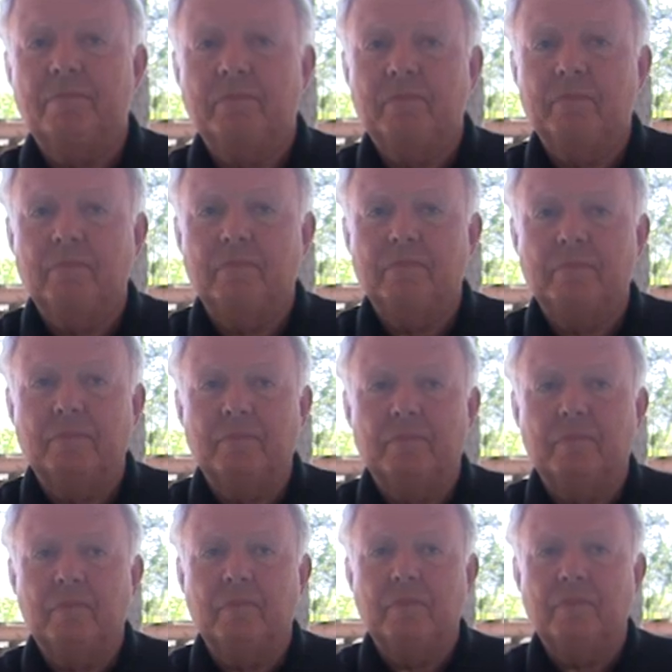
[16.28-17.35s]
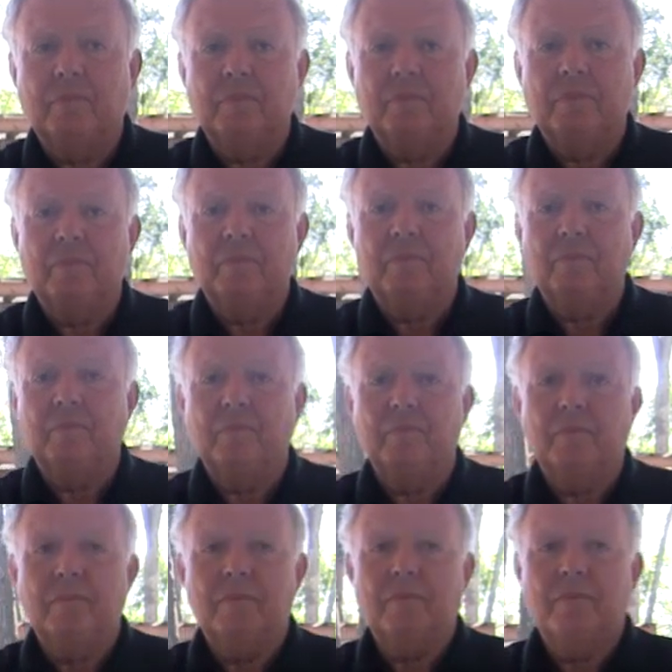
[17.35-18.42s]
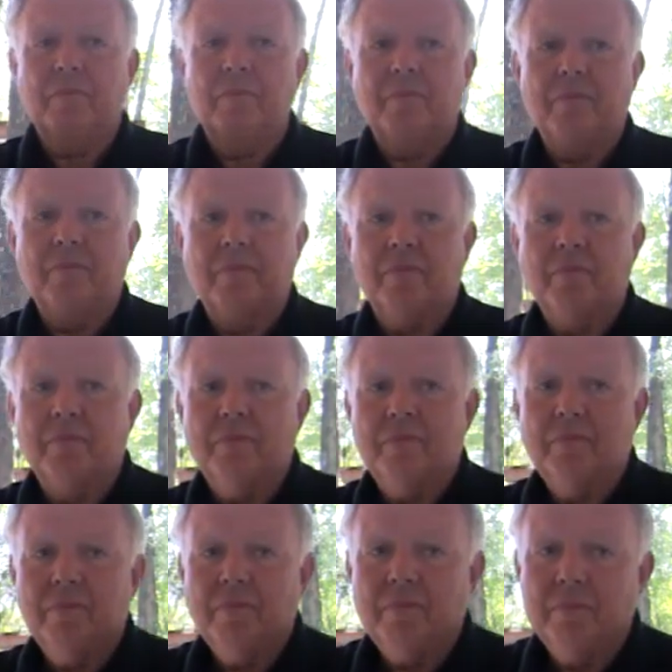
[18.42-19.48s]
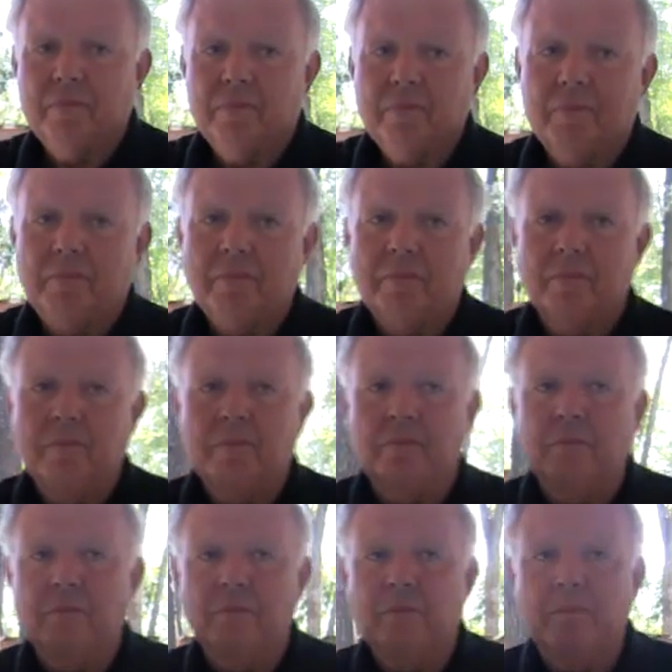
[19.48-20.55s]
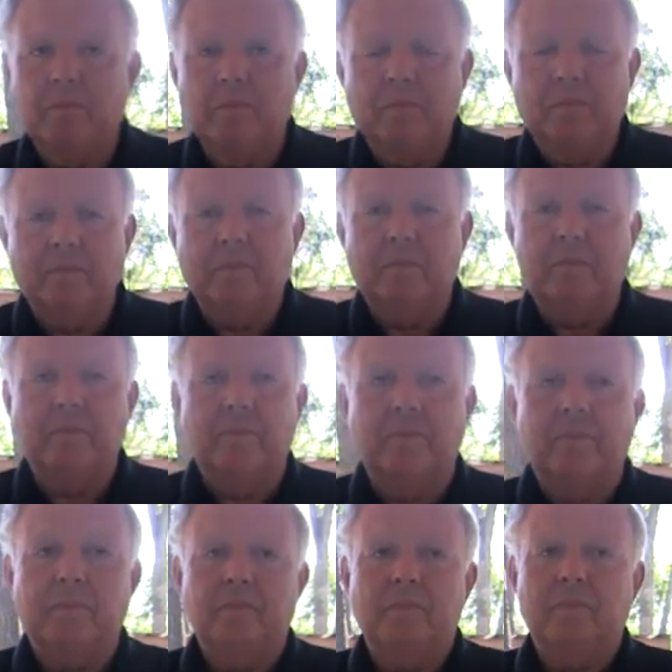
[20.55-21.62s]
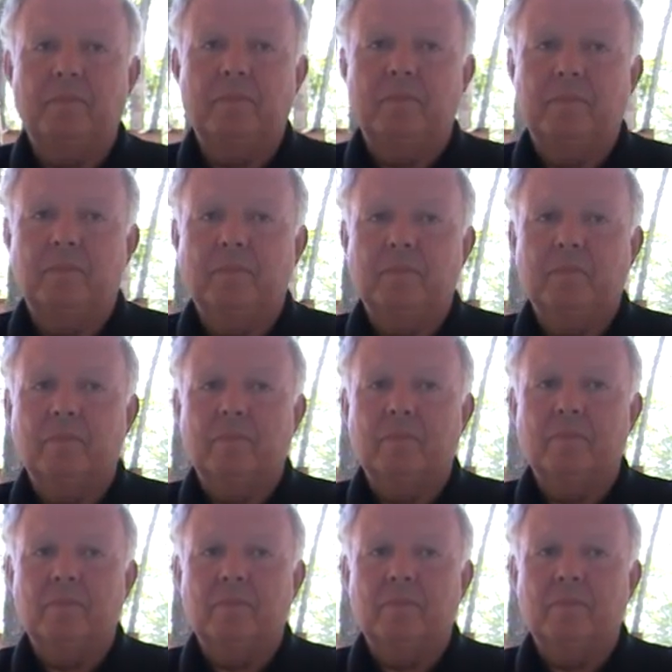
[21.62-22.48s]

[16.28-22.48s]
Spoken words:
(silent)